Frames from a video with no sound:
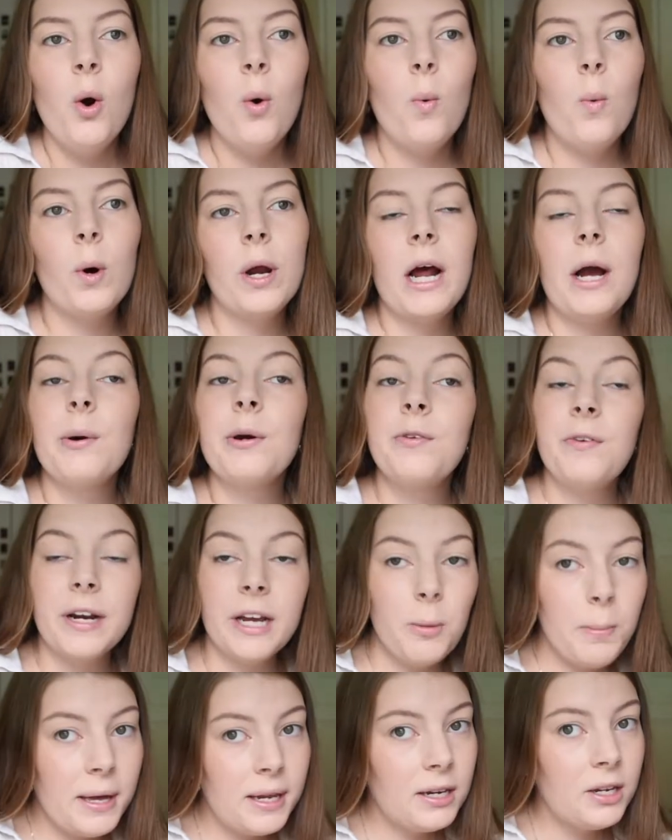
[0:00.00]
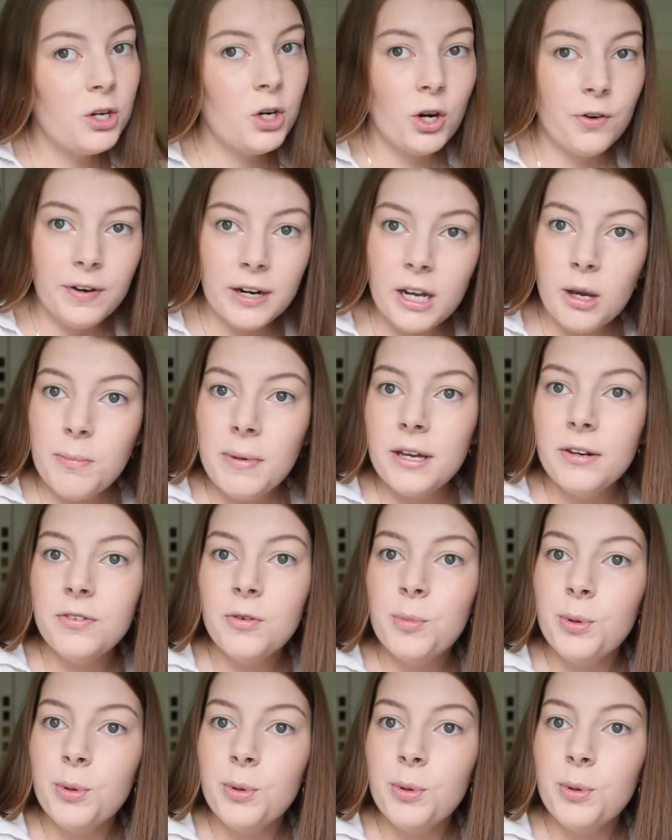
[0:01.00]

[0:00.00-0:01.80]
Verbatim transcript: what I would recommend and not recommend for